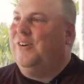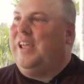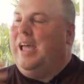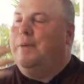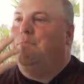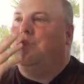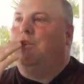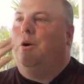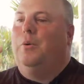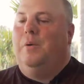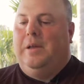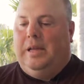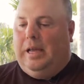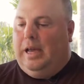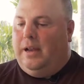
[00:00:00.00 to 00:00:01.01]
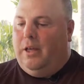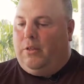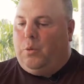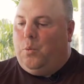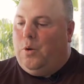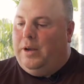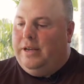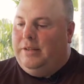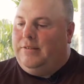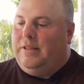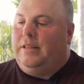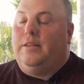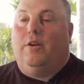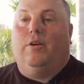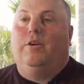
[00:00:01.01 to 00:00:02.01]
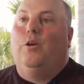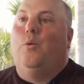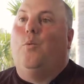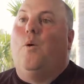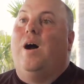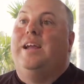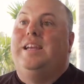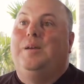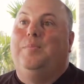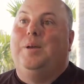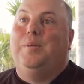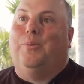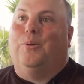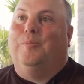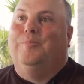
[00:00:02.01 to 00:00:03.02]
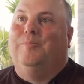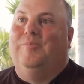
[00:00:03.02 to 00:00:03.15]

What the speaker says: Okay, so another one is that there are no whiny people